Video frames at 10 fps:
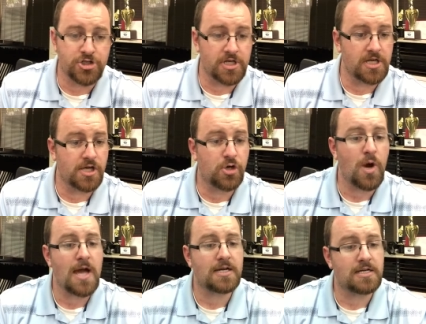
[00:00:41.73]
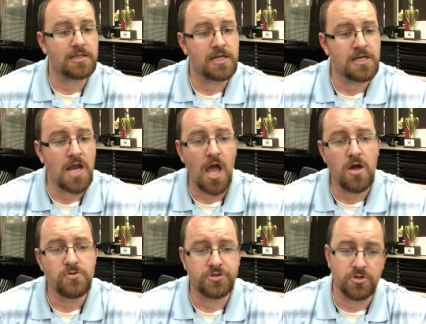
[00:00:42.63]
energy crackling
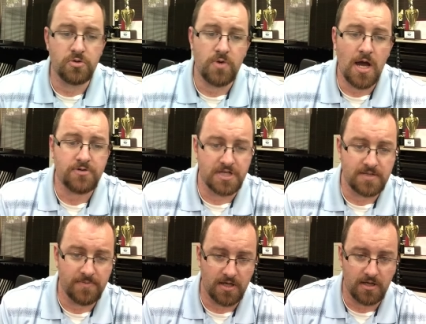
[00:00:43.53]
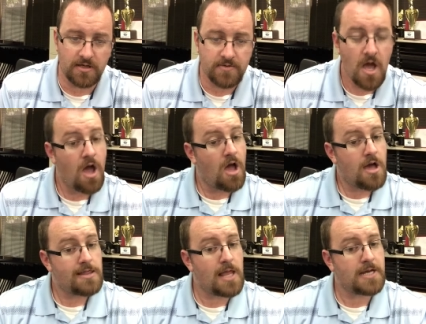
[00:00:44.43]
now surrounding me.
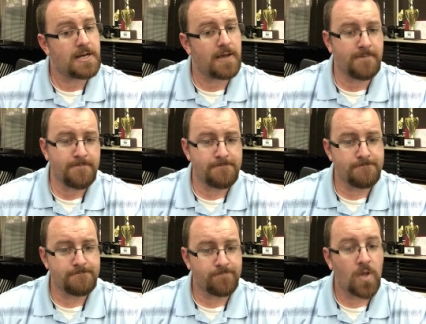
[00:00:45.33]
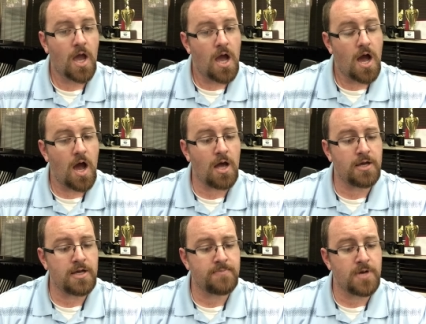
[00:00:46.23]
Lightning, I
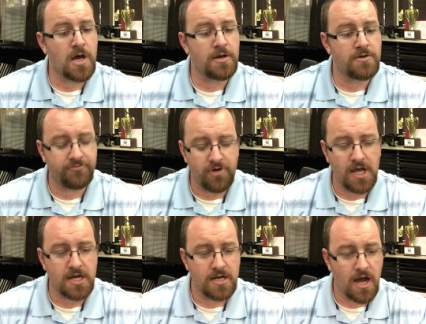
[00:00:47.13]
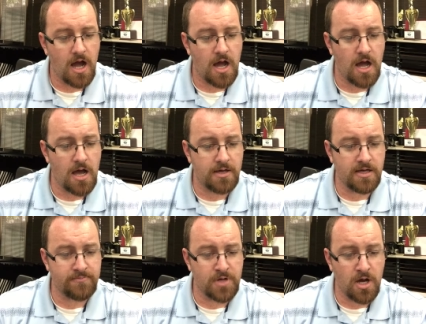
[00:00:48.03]
am not afraid, I
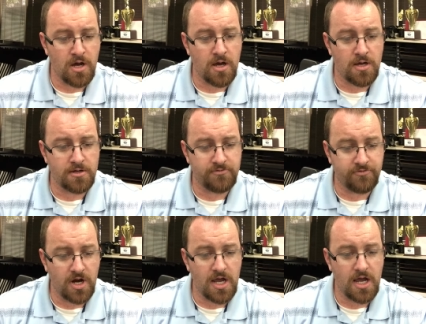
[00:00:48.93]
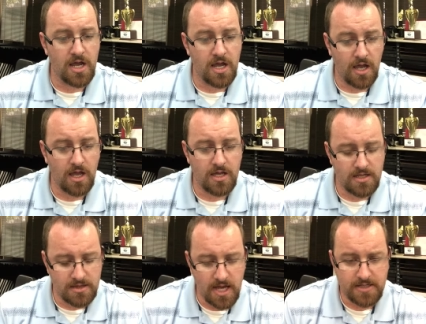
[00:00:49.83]
am not
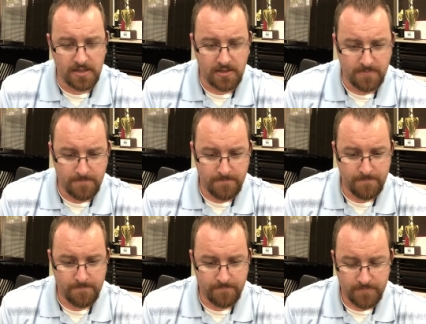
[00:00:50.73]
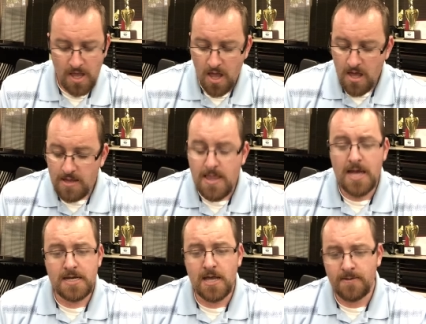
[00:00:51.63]
afraid. Lightning,
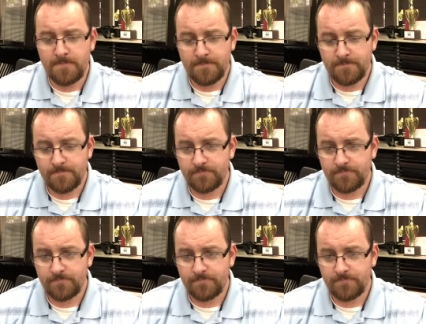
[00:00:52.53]
lightning.